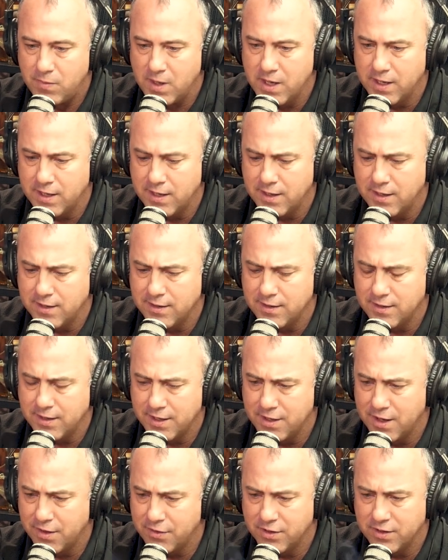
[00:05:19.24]

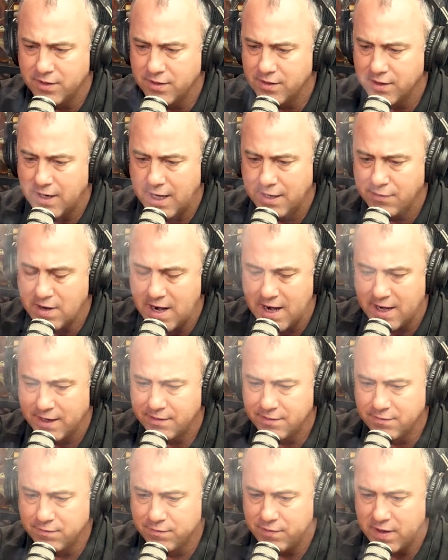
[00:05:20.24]
another Iraq
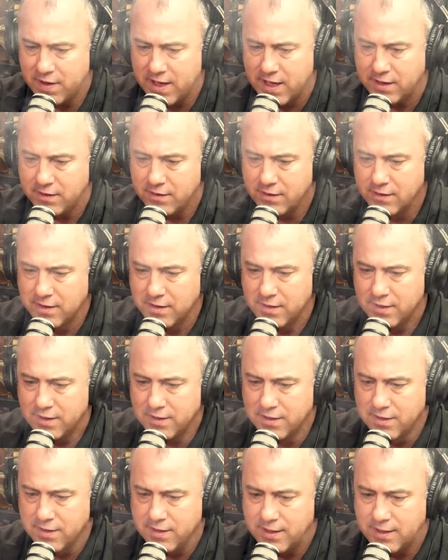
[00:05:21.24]
vet,
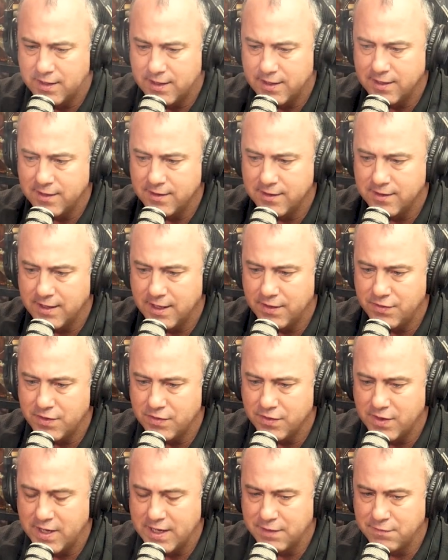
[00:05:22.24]
and
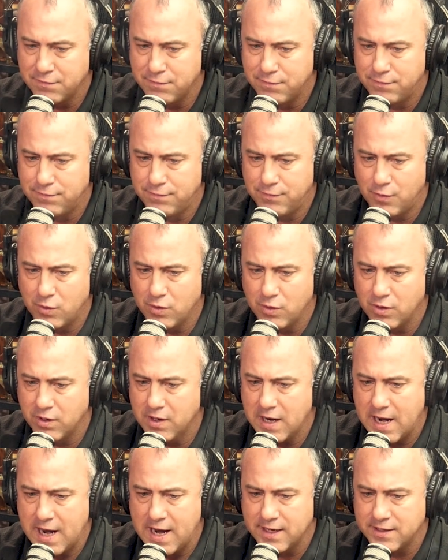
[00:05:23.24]
then like
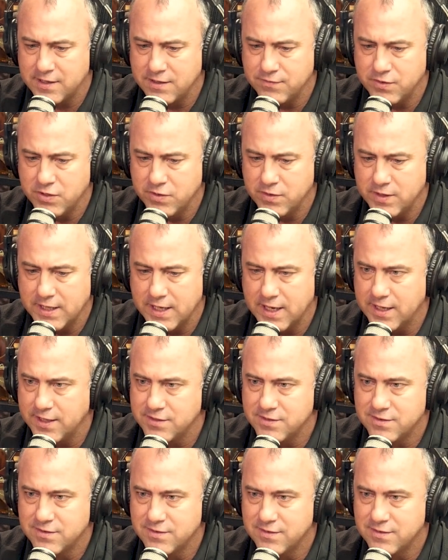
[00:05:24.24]
4 active duty guys.